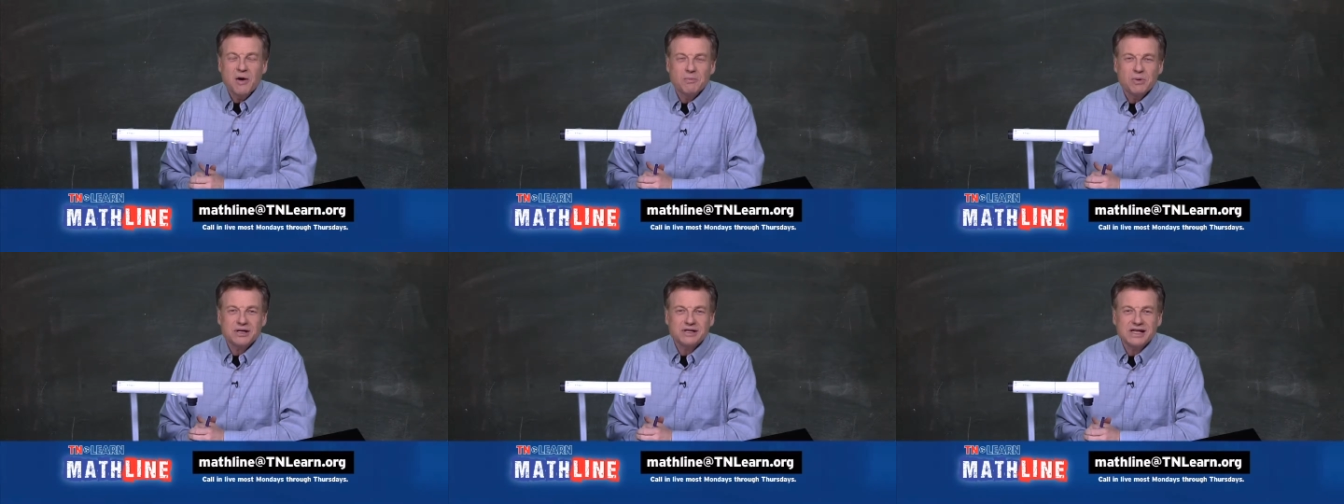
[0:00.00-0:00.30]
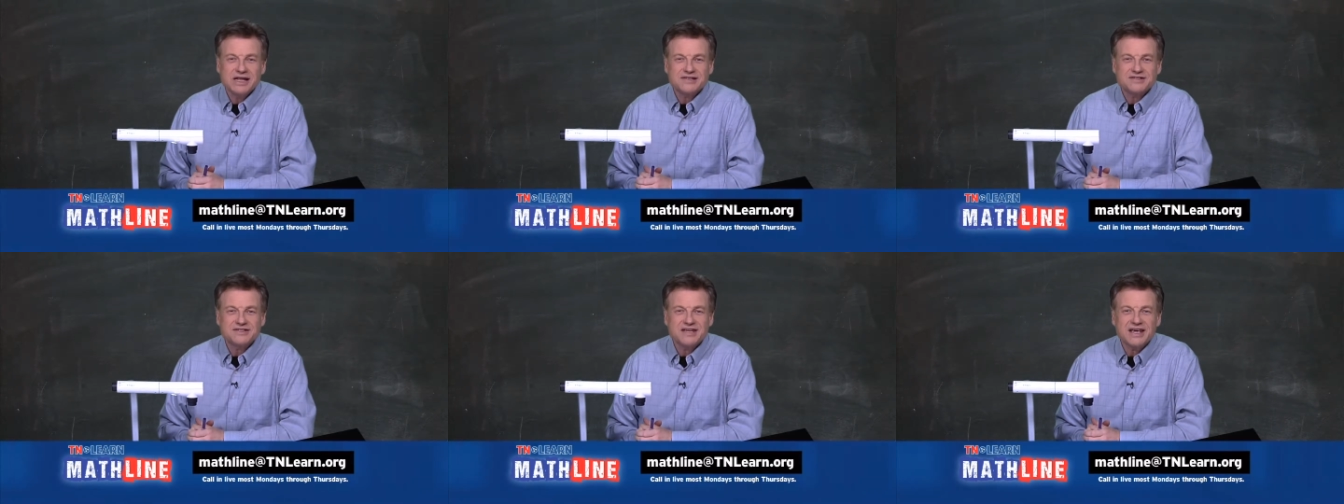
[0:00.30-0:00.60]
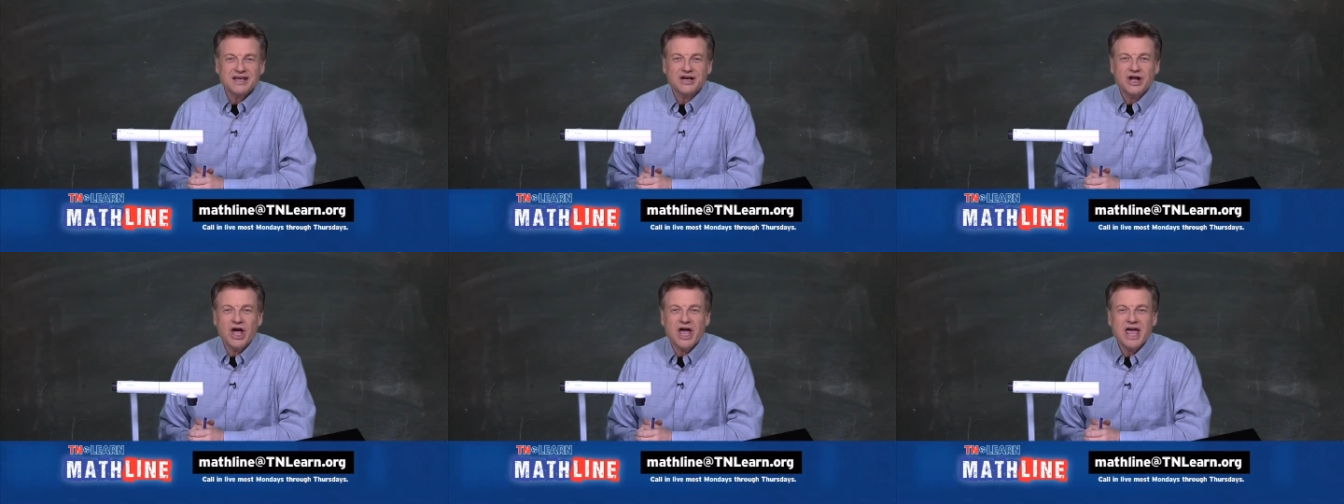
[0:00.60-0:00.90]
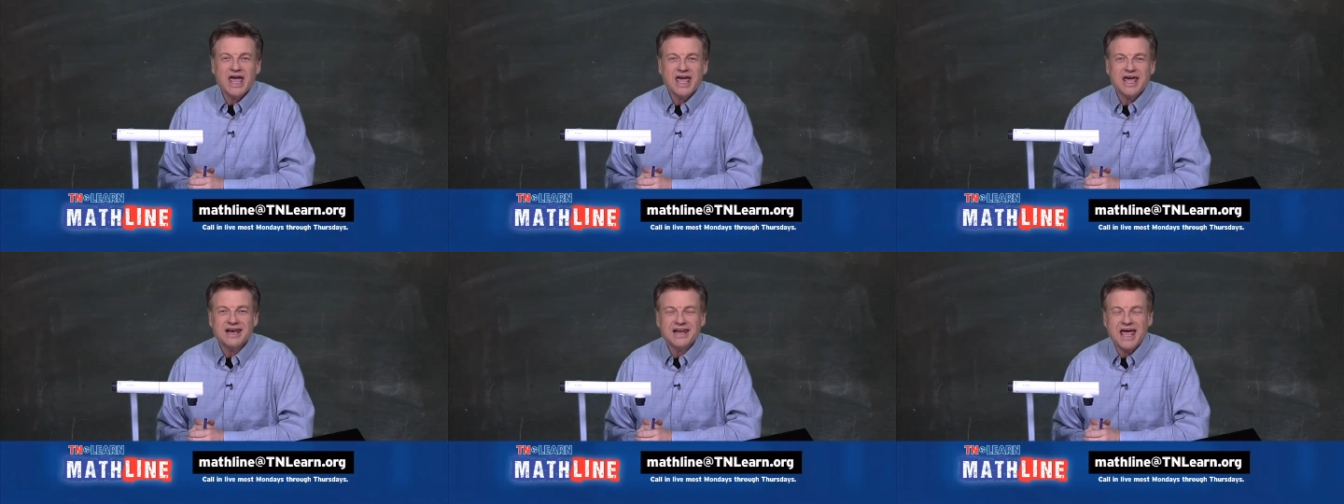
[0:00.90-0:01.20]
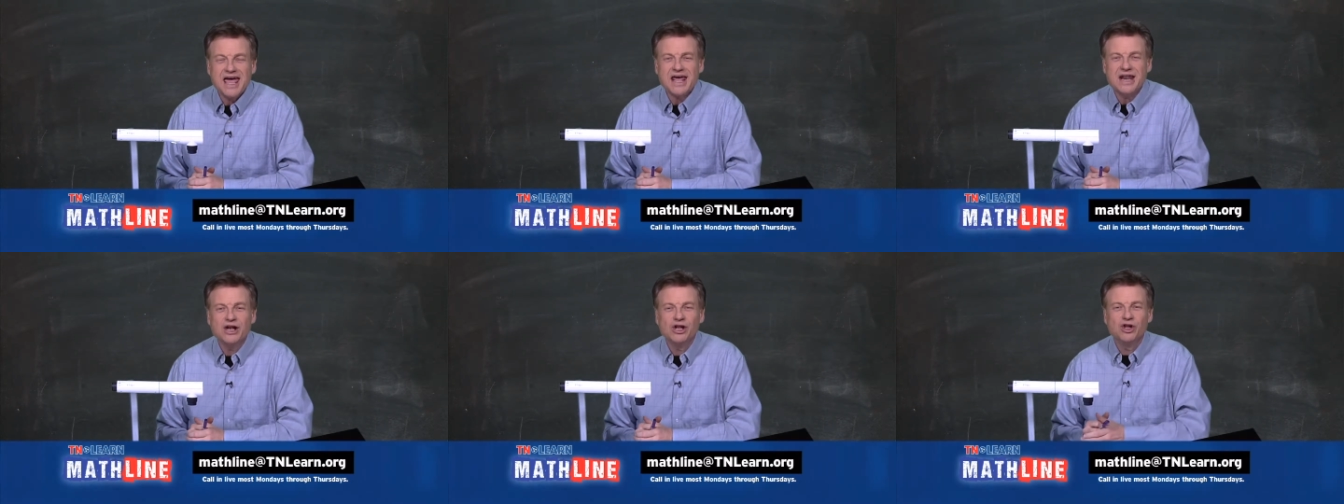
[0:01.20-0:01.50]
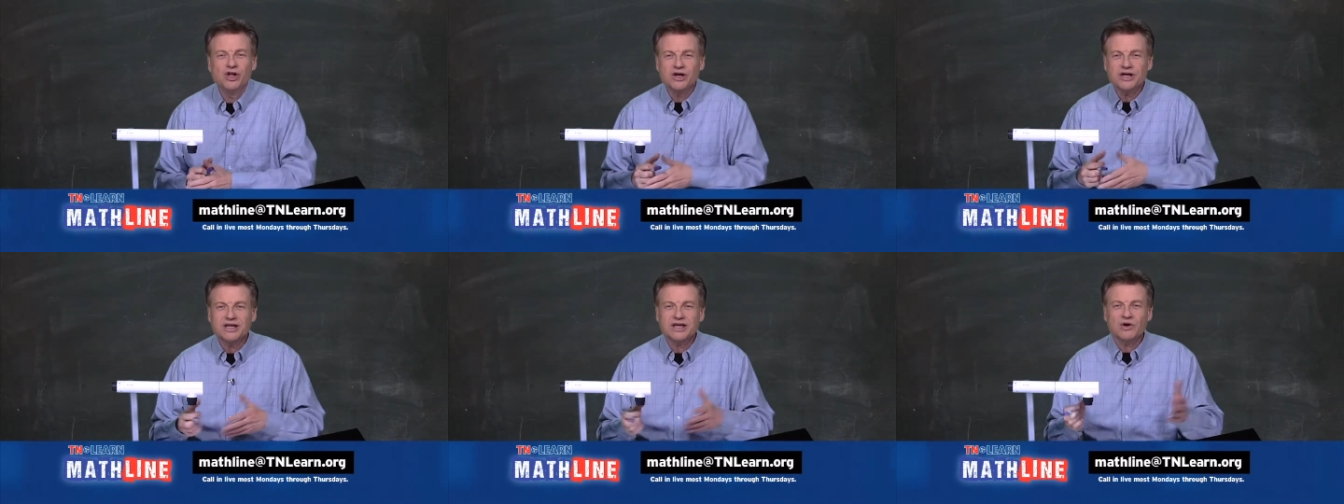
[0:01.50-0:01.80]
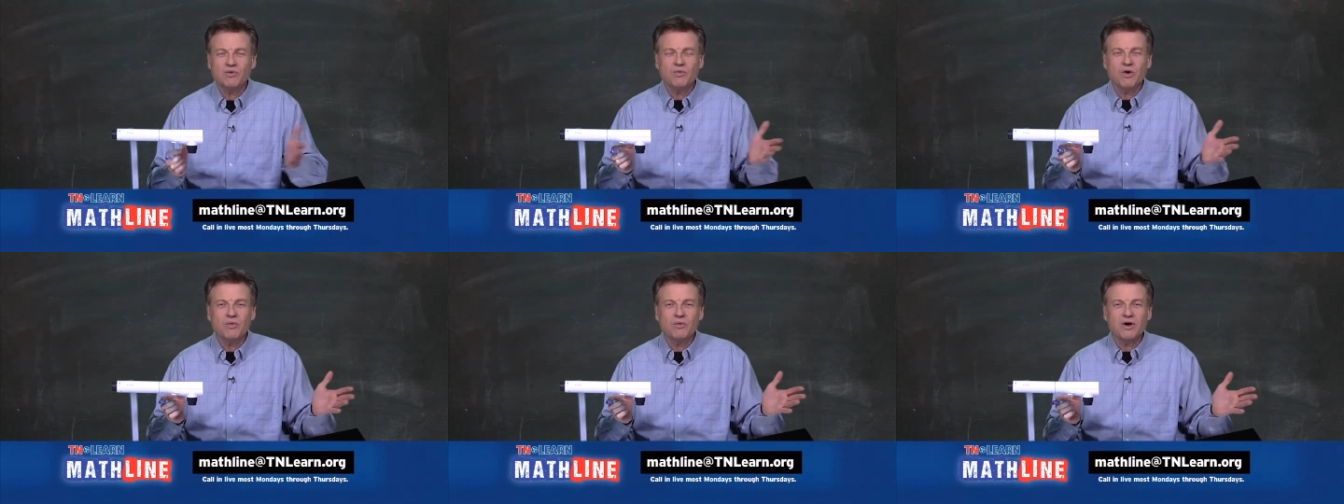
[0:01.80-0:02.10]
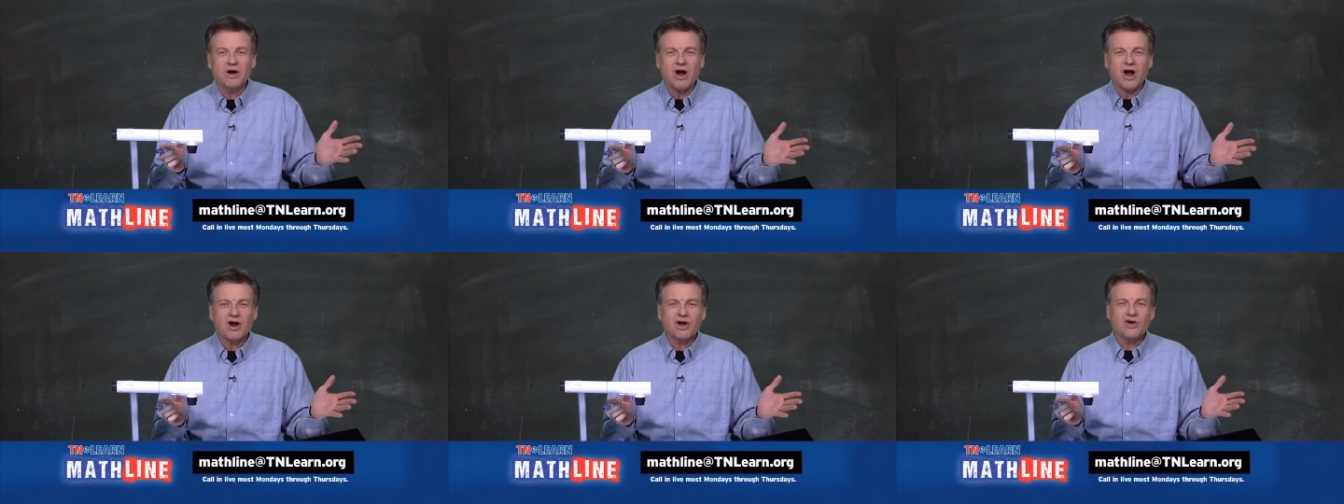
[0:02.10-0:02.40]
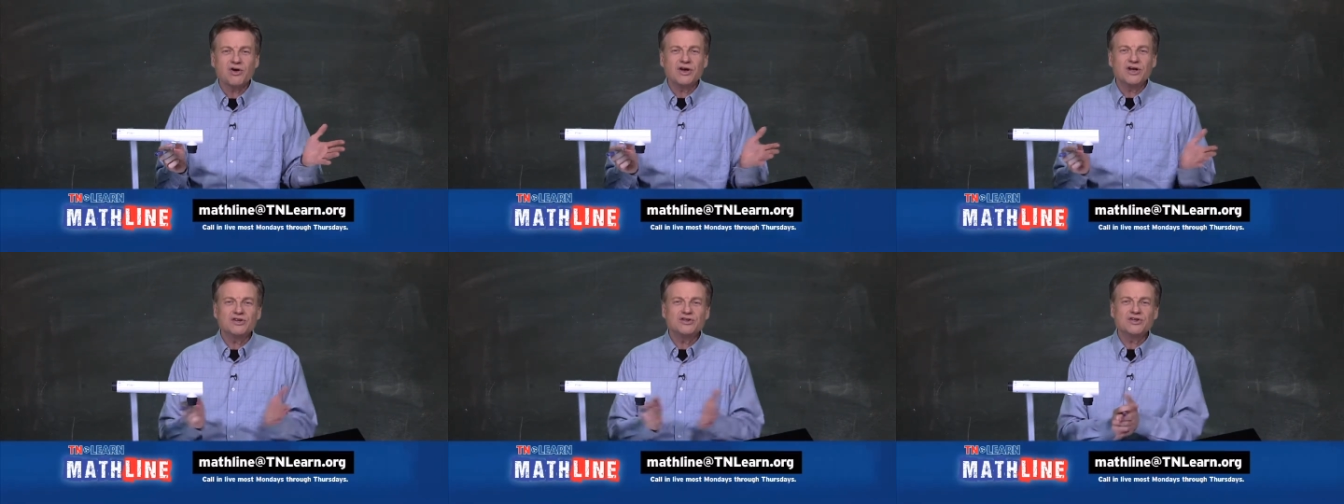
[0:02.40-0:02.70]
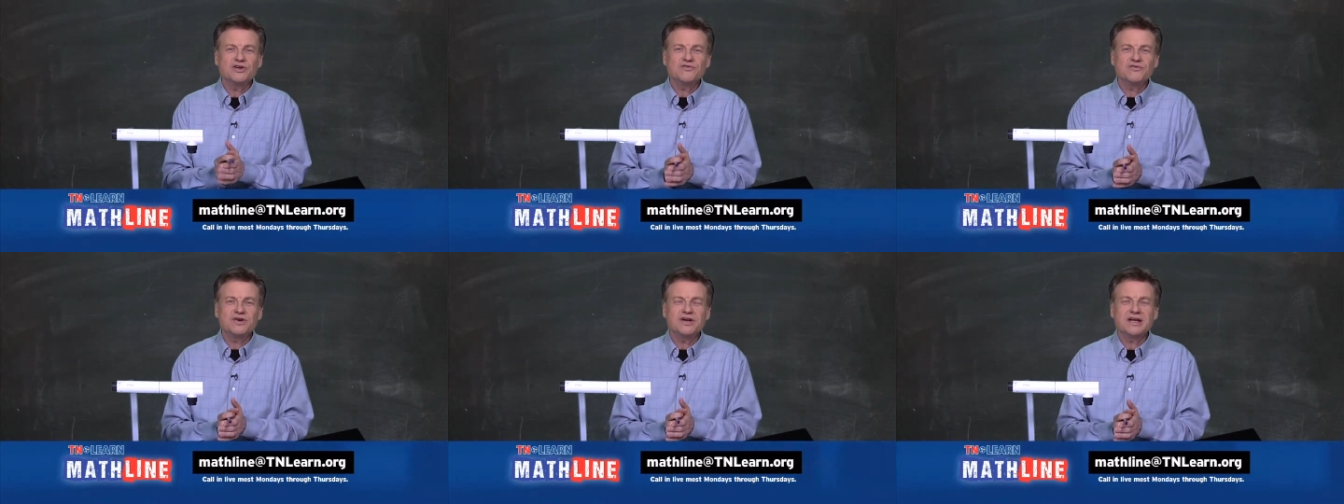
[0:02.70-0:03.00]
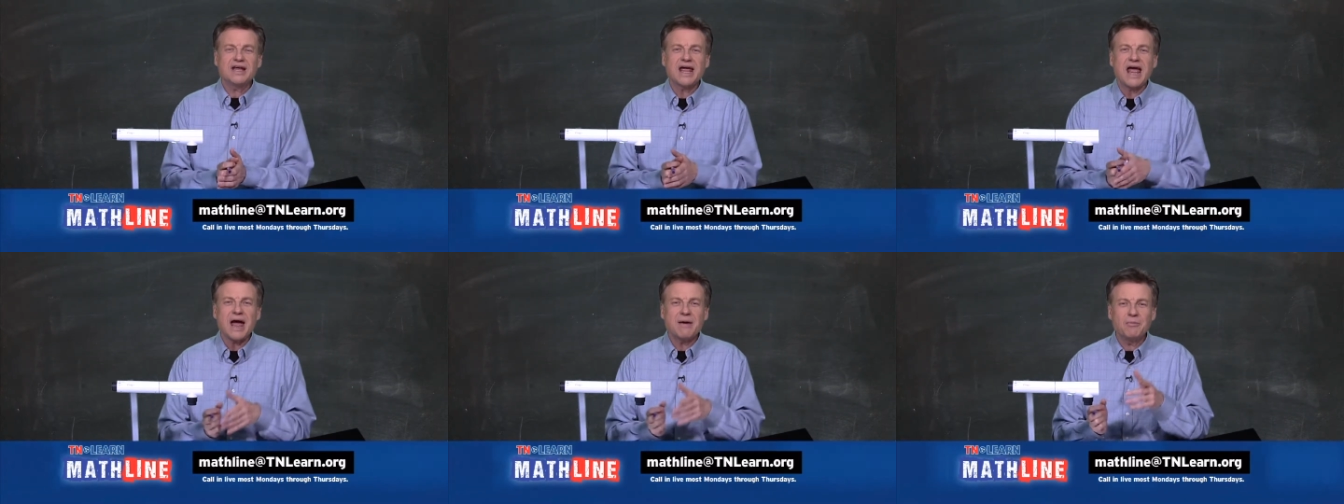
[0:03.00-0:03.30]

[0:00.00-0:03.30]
But let's get ahead and look at what we are going to do for today.